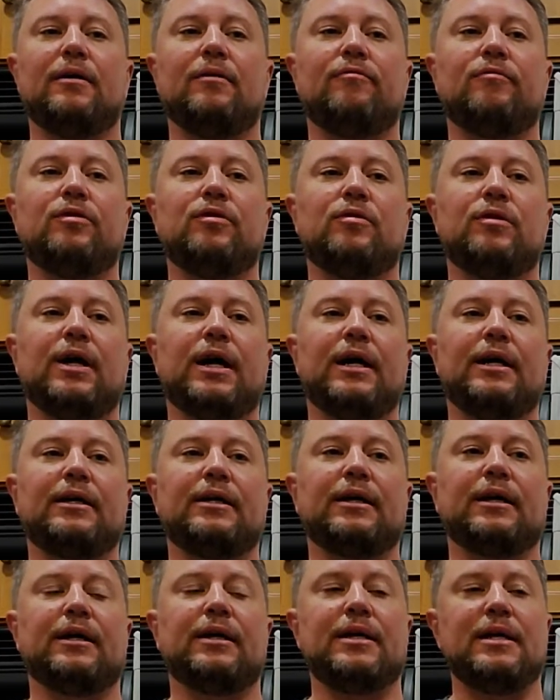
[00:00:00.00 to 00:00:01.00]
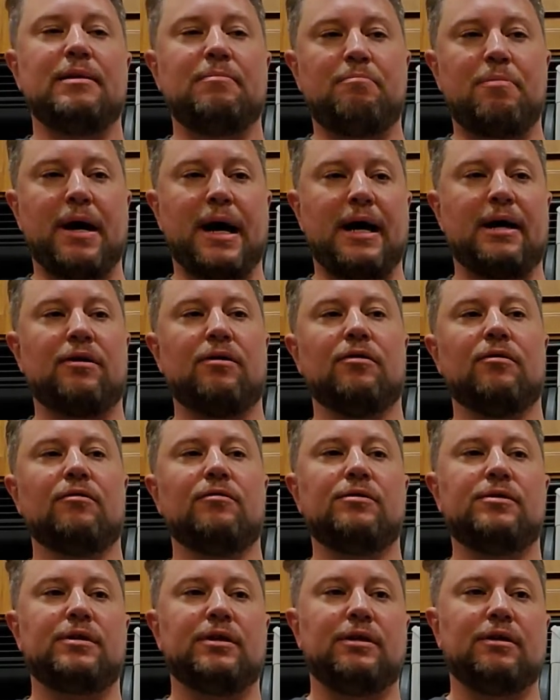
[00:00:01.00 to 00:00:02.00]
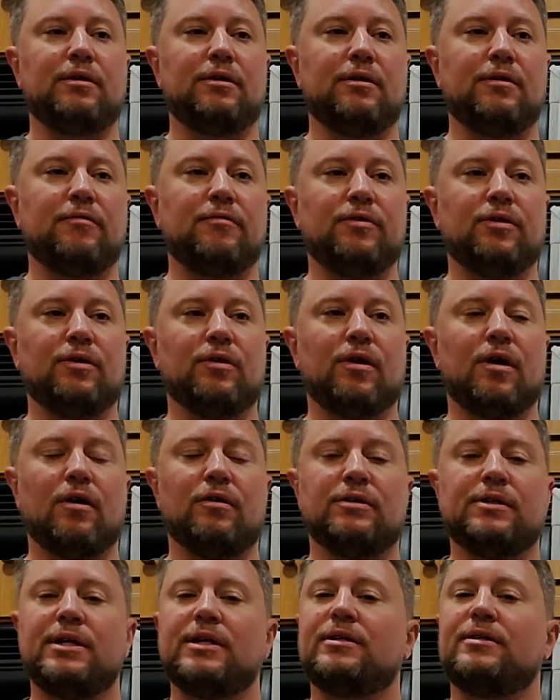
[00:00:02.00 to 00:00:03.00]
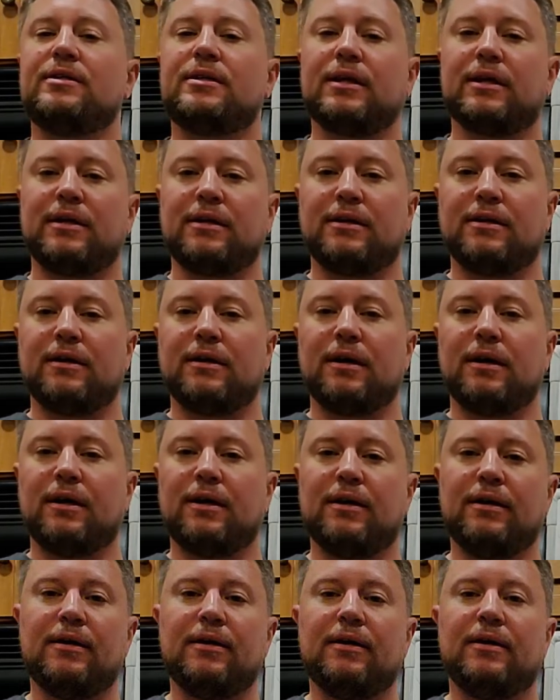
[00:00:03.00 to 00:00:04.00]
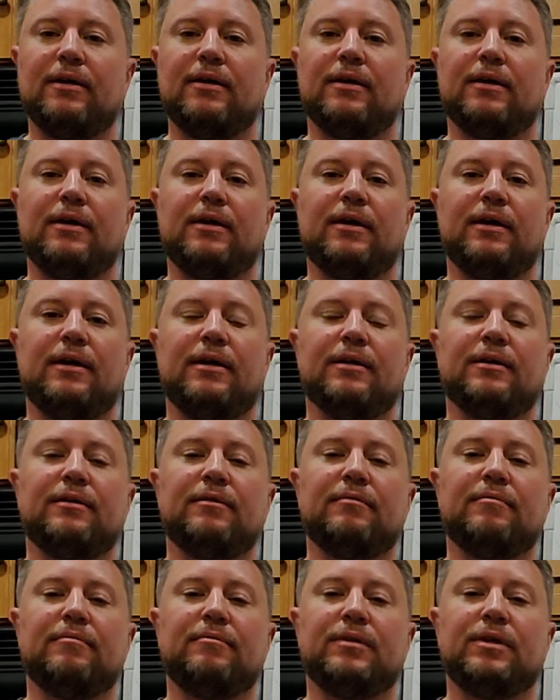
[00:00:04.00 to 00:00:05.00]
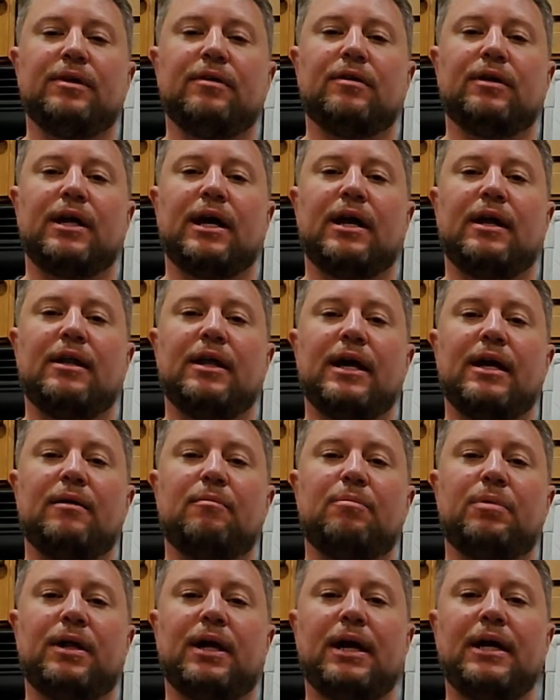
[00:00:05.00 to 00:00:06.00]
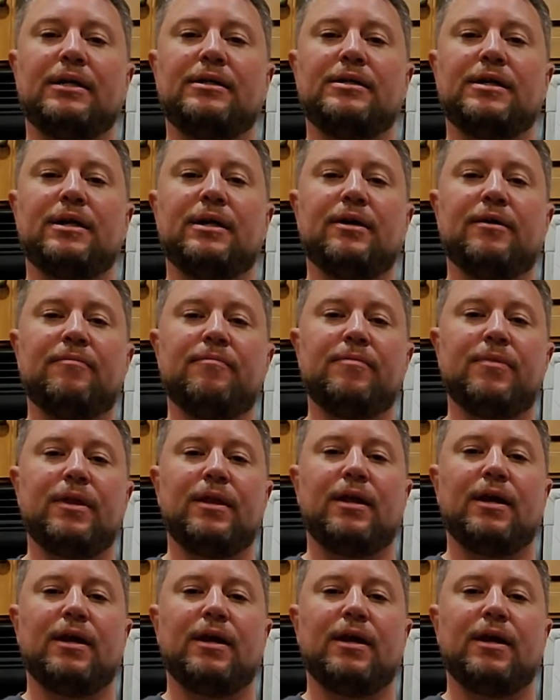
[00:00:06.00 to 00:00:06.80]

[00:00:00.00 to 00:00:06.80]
you like neat patterns and if you're artistic. A lot of that applies here.